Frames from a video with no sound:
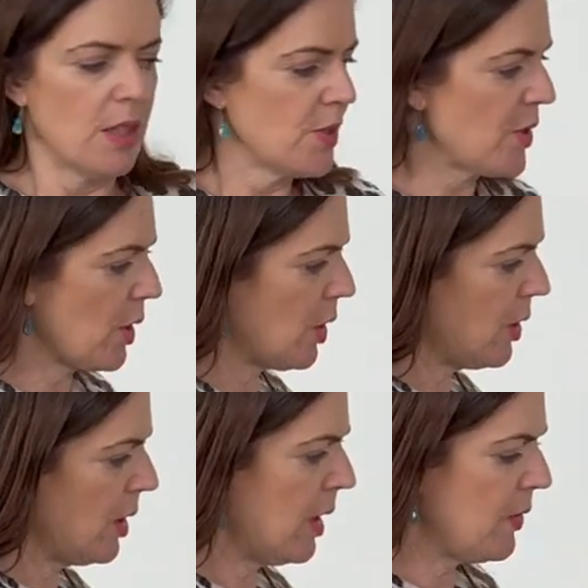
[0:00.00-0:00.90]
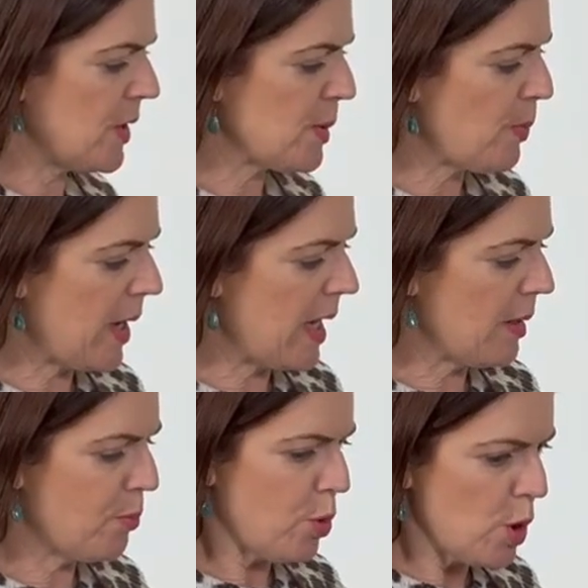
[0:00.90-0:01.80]
So this
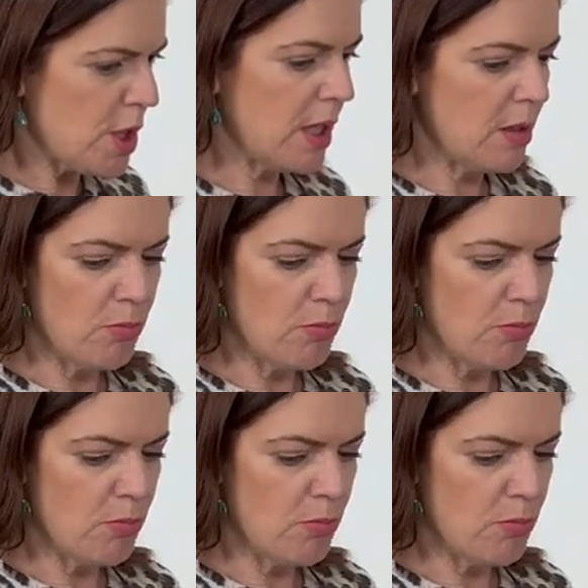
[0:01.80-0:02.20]
being pretty